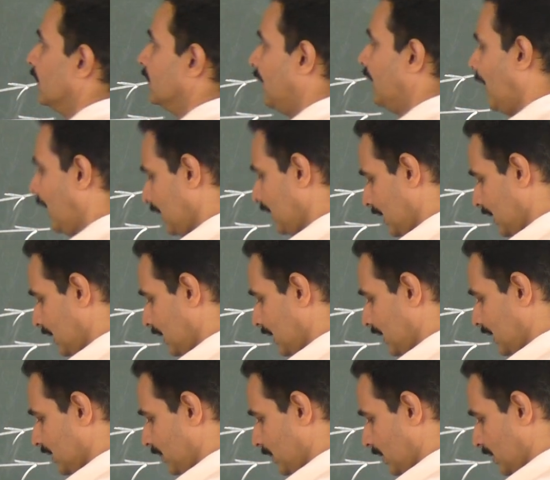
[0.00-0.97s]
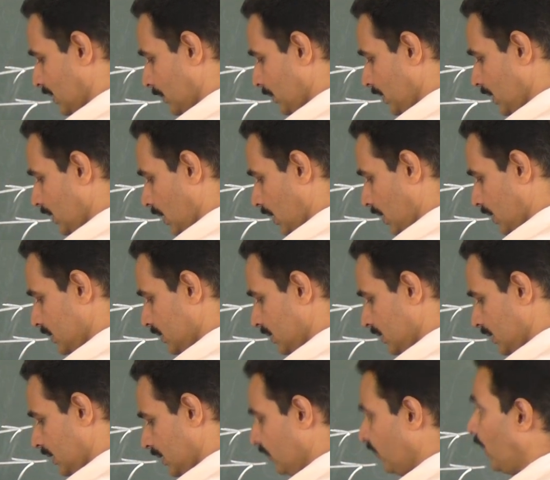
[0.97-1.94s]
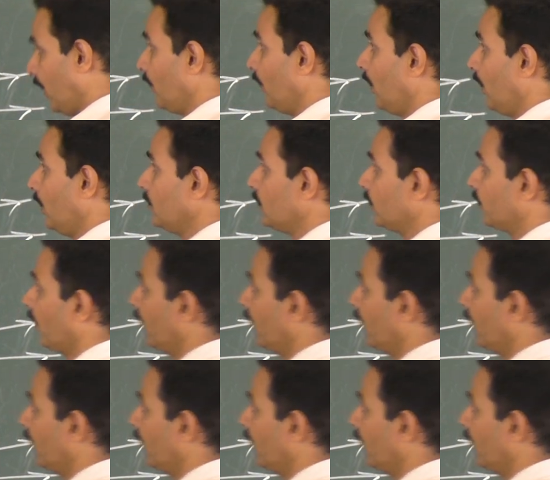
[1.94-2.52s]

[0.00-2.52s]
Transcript: That angle as beta. Because if I want to